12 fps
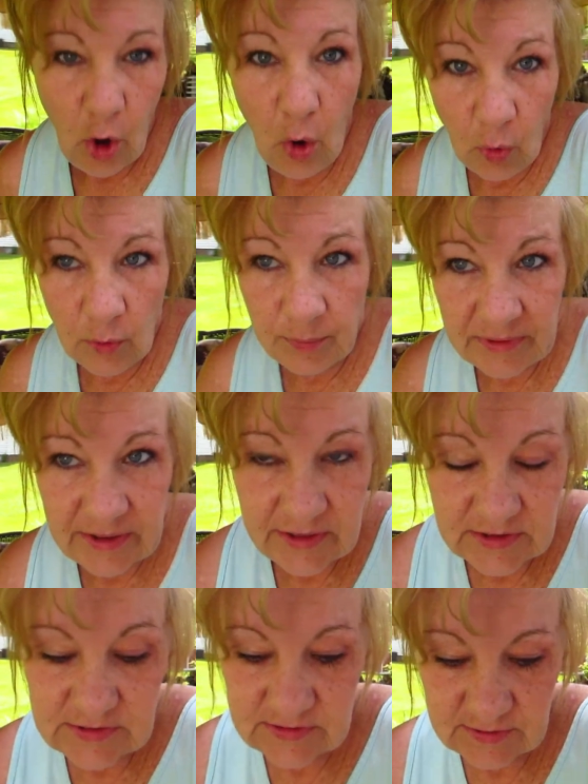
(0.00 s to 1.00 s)
Hold
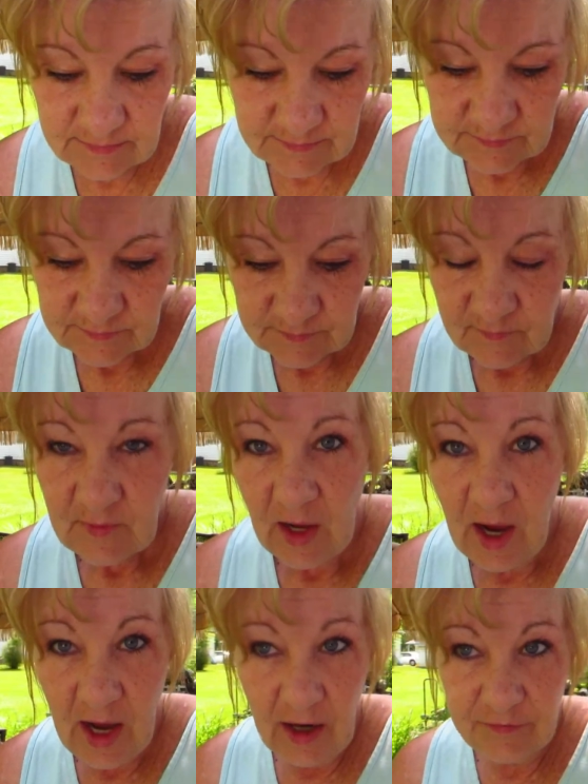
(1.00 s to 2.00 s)
please.
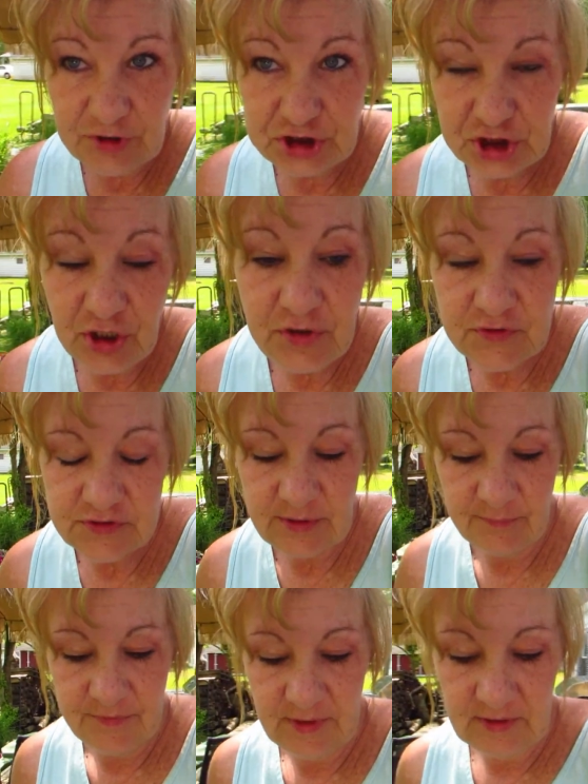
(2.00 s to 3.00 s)
I have to show you
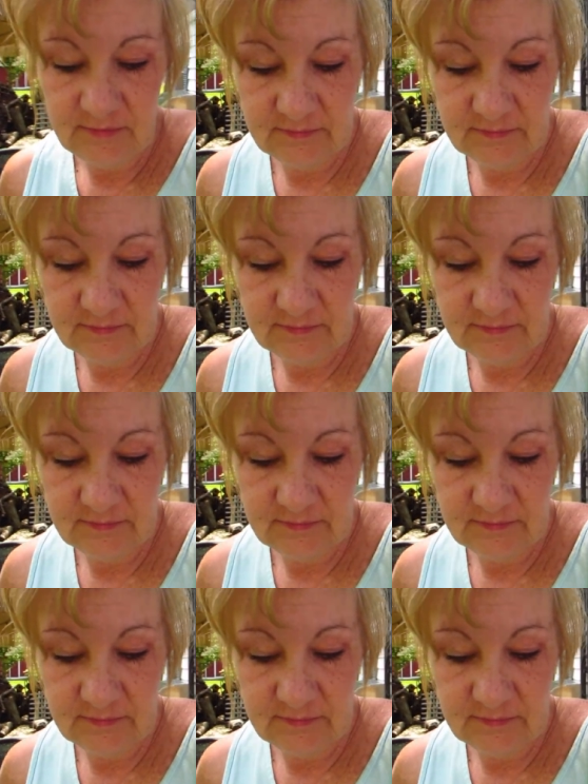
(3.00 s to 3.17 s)
something.